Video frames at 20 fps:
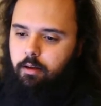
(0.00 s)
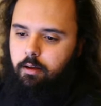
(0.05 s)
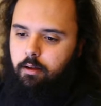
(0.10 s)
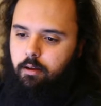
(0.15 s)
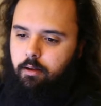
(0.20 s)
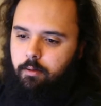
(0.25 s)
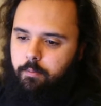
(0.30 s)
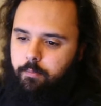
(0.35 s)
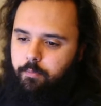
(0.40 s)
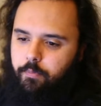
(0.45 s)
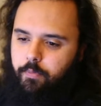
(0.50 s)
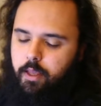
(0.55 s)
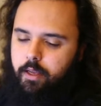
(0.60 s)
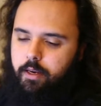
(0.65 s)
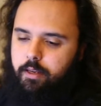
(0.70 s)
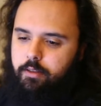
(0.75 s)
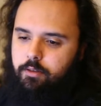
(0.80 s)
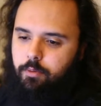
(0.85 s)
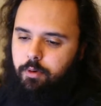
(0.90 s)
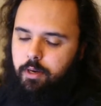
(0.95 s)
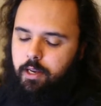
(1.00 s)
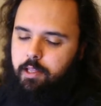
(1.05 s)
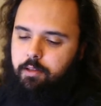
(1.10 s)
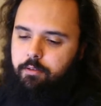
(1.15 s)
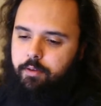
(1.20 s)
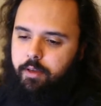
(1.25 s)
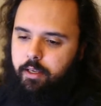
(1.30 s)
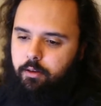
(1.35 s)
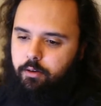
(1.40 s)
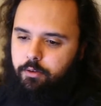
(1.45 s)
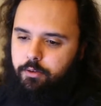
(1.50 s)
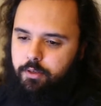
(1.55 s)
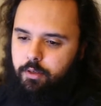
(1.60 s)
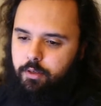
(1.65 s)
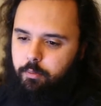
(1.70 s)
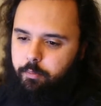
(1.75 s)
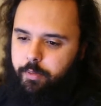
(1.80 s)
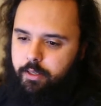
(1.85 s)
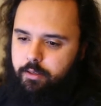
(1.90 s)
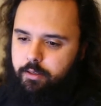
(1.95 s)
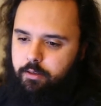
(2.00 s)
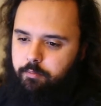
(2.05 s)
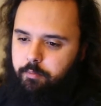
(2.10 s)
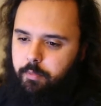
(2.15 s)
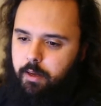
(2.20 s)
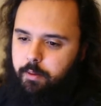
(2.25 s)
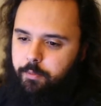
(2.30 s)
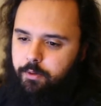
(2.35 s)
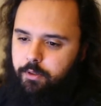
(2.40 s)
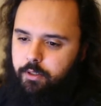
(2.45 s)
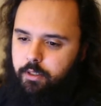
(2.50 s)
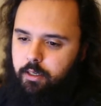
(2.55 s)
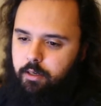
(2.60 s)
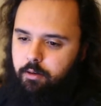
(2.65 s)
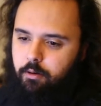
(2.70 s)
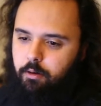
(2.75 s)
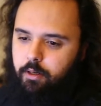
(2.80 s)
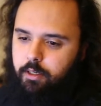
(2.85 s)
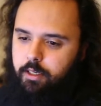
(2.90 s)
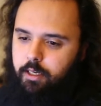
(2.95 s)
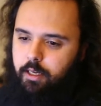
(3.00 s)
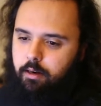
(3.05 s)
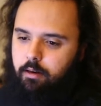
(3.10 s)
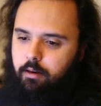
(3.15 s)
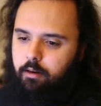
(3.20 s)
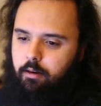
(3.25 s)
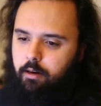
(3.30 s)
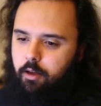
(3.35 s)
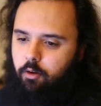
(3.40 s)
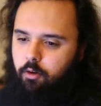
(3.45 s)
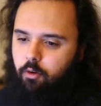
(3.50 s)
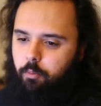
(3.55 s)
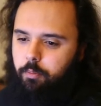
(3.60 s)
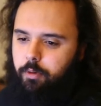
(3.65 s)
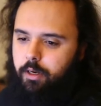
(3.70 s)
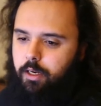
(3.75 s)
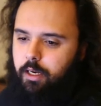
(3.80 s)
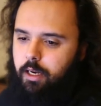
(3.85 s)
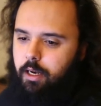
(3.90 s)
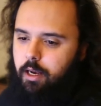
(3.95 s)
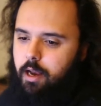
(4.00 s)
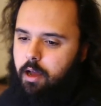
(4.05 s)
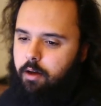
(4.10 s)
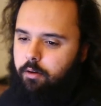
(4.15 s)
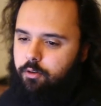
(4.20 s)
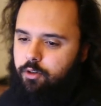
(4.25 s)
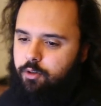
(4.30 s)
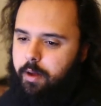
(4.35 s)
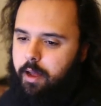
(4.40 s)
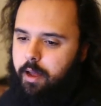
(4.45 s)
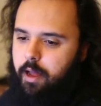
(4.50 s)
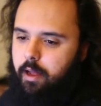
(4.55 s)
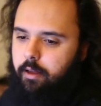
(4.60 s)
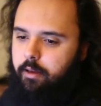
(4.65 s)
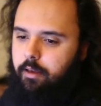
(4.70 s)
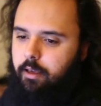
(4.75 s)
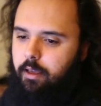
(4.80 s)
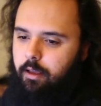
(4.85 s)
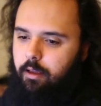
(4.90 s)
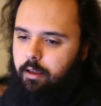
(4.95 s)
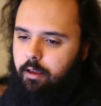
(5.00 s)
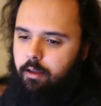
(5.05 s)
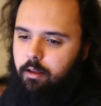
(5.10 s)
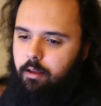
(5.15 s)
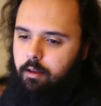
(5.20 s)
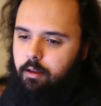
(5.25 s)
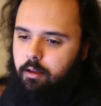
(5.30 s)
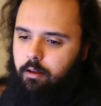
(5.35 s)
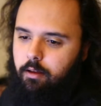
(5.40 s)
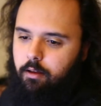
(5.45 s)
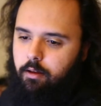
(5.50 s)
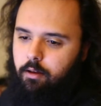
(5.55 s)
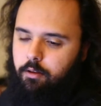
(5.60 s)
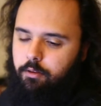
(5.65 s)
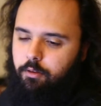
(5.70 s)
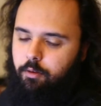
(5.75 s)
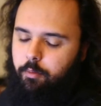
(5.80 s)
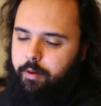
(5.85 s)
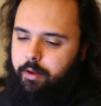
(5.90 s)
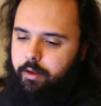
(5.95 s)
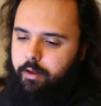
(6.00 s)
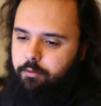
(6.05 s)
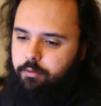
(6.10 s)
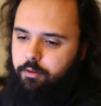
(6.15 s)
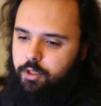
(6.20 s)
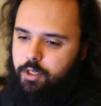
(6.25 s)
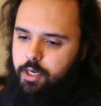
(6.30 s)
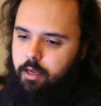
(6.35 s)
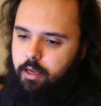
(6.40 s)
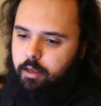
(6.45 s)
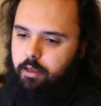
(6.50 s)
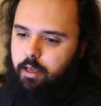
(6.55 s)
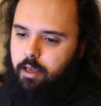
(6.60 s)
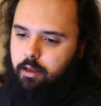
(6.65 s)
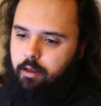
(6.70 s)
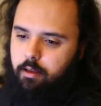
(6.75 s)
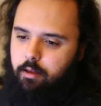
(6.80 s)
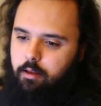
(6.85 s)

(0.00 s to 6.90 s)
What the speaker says: and it's relieving on some parts of my body. Or I can like completely lounge back on the back of the chair here.